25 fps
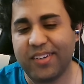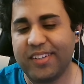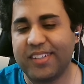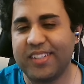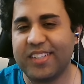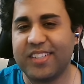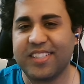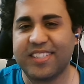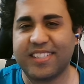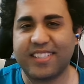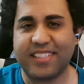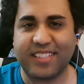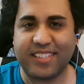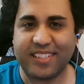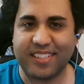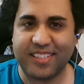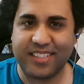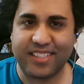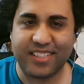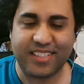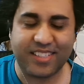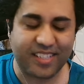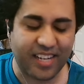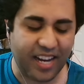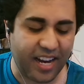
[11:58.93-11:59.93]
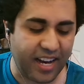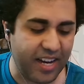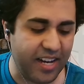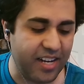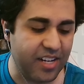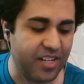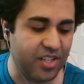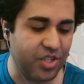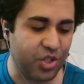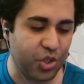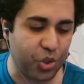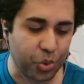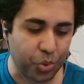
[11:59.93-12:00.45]
Just stay
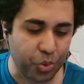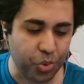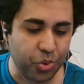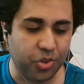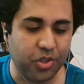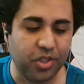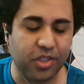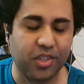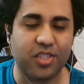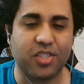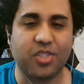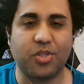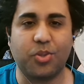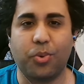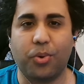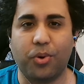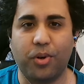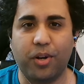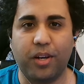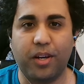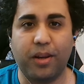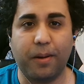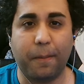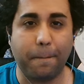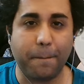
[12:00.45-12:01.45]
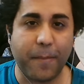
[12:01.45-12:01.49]
true to the story.